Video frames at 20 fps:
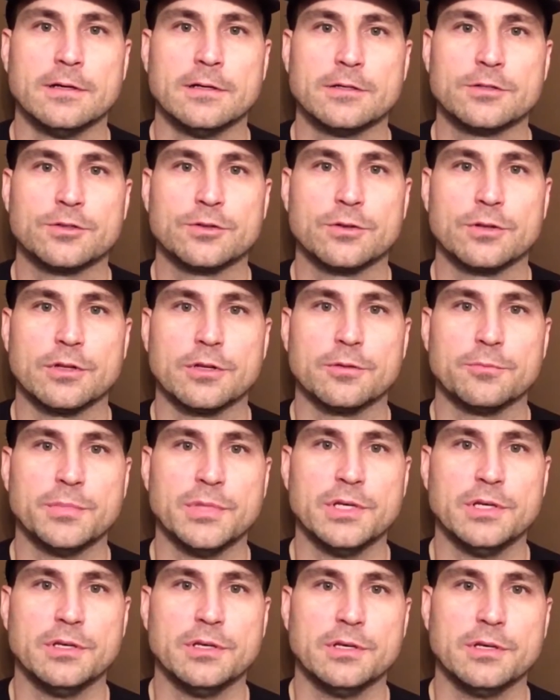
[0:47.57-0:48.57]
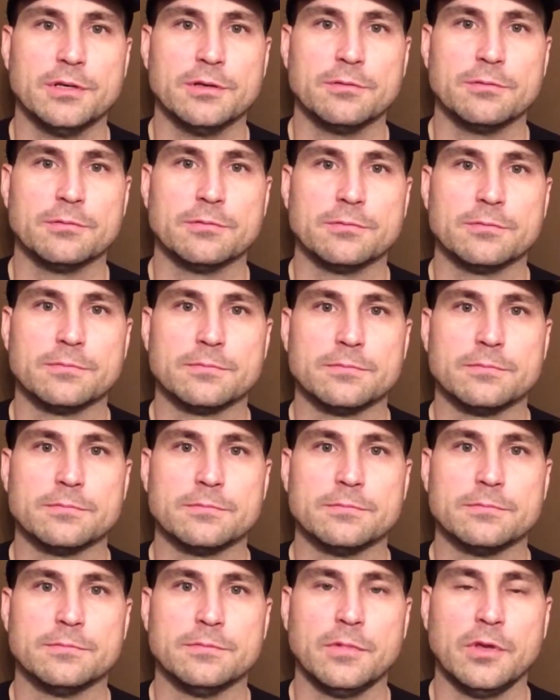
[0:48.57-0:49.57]
So they'll be,
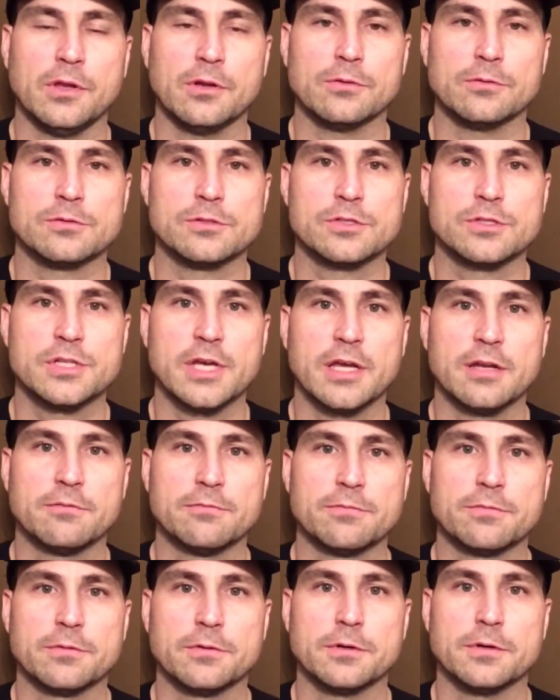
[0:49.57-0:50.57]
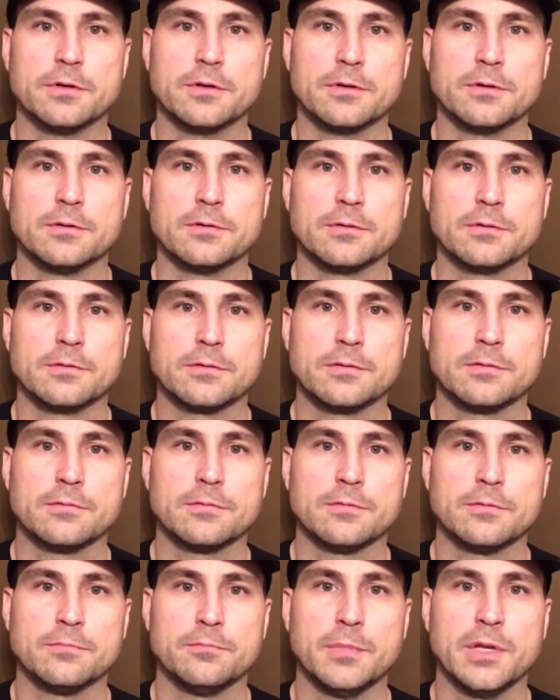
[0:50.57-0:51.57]
you know, set for
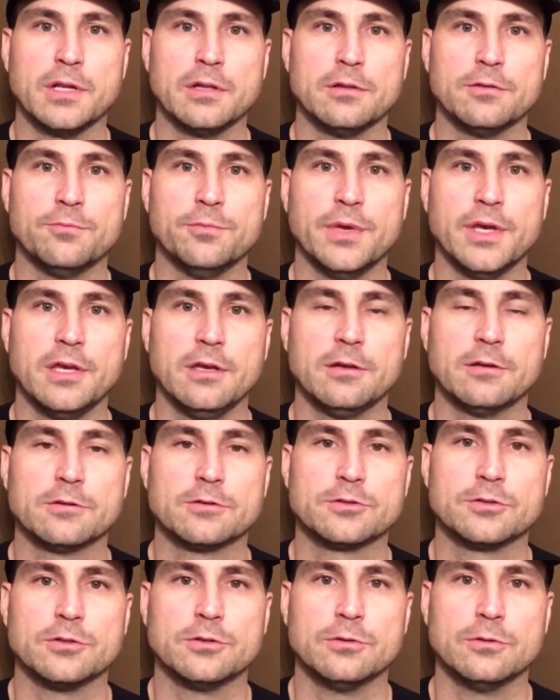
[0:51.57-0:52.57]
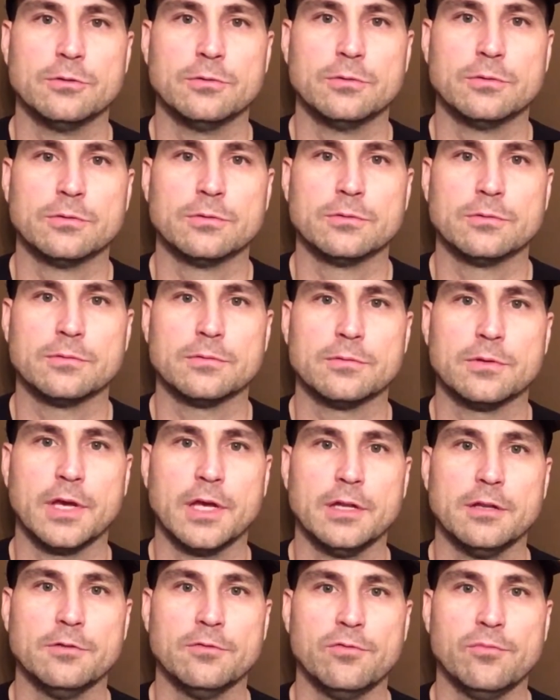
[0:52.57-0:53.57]
middle of May or so,
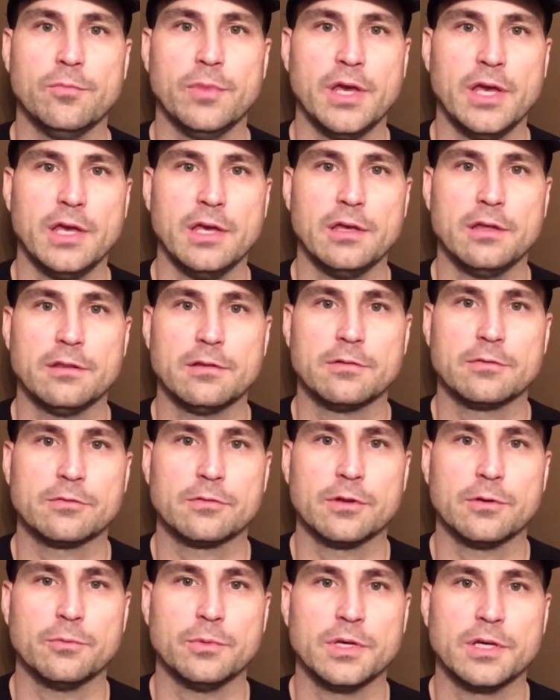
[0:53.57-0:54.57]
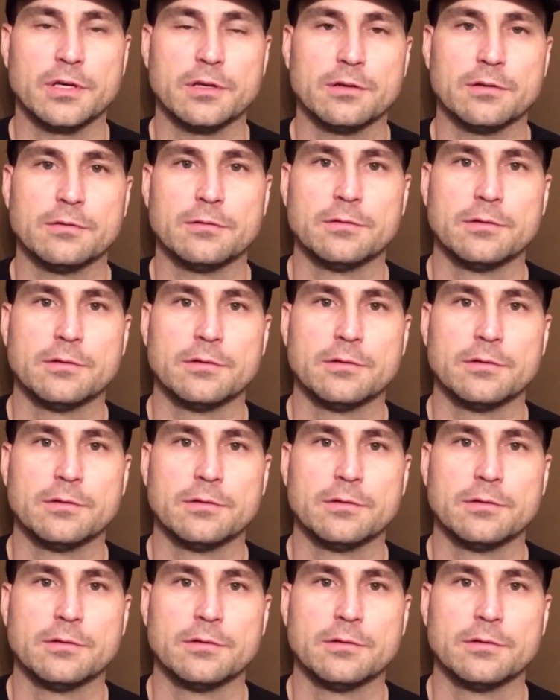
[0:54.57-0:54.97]
end of May, so that we can